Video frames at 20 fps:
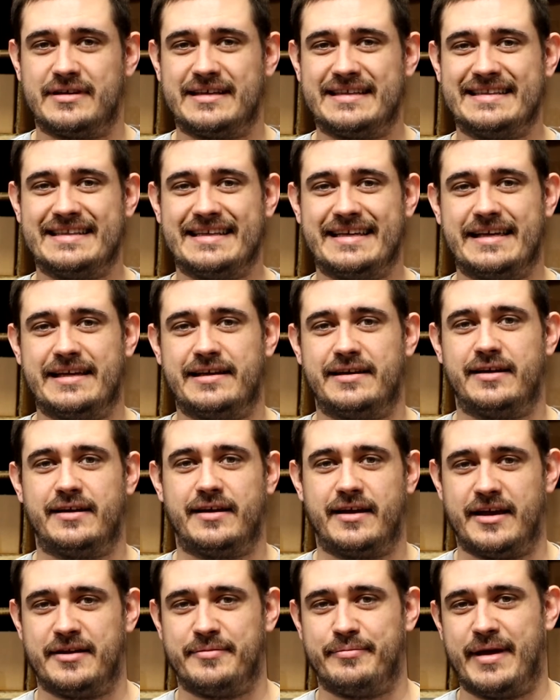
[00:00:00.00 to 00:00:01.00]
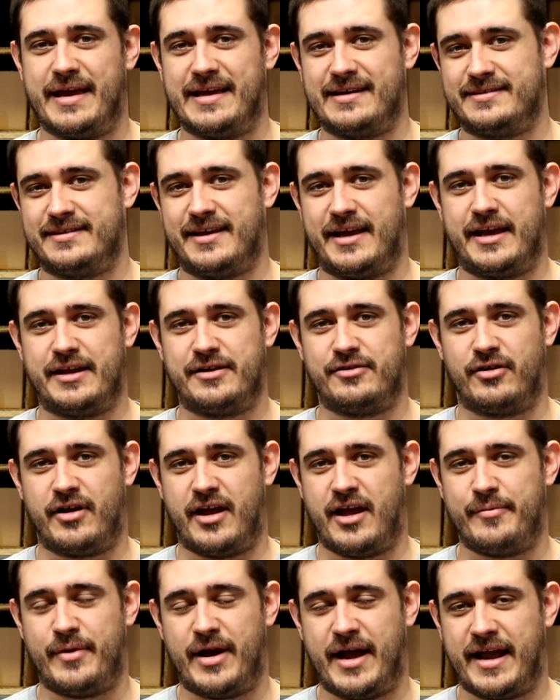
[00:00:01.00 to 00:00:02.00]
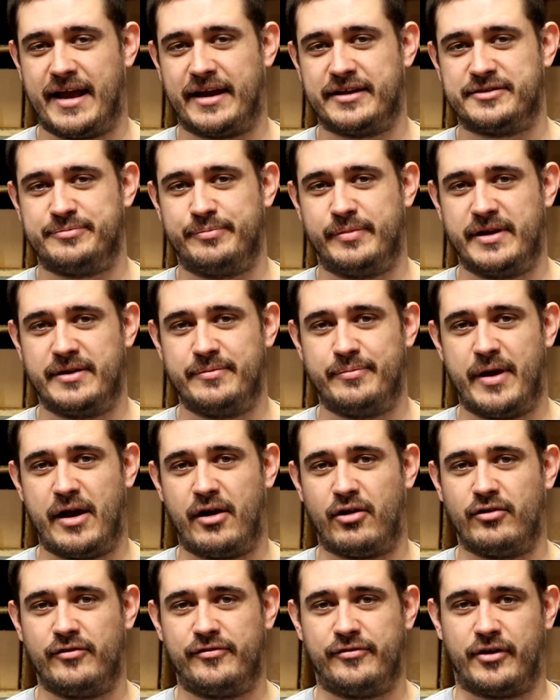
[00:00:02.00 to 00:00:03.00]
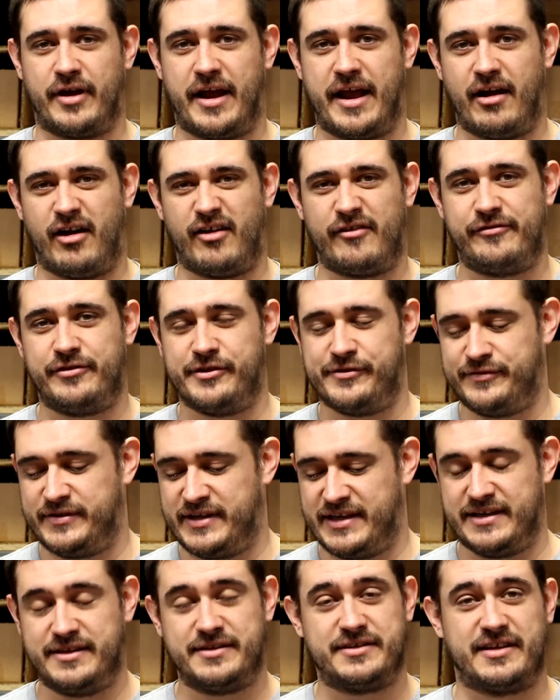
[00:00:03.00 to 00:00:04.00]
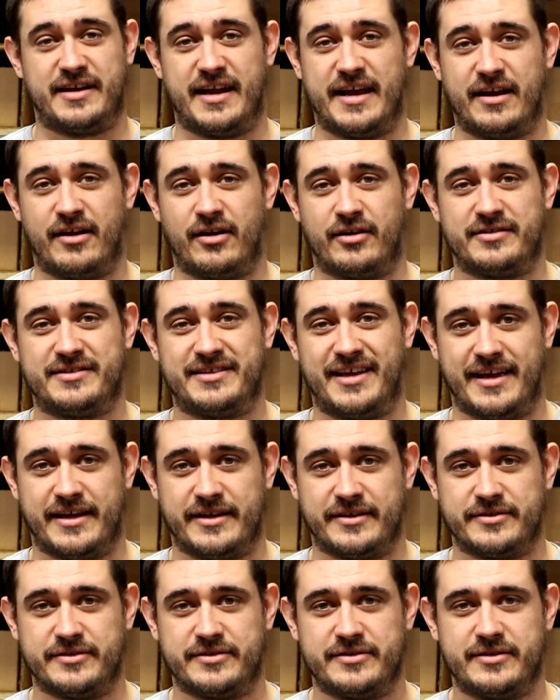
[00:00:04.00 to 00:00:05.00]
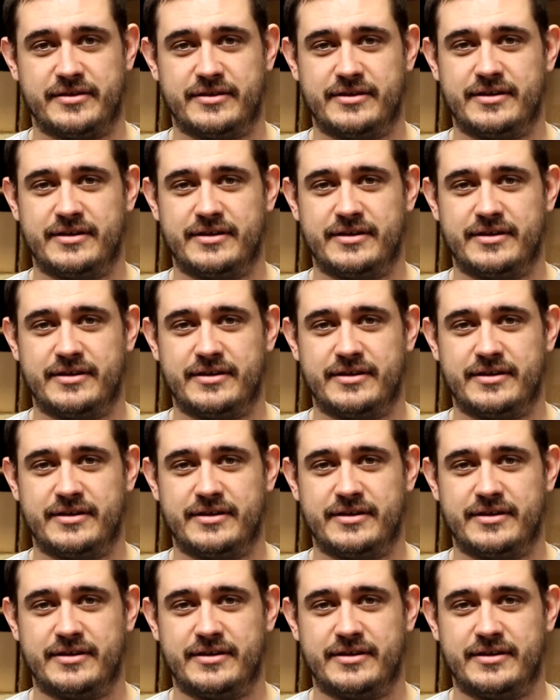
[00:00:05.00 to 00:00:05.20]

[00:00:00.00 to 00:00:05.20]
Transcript: clean, and maintain your MISB barrel for AR15s and AR10s.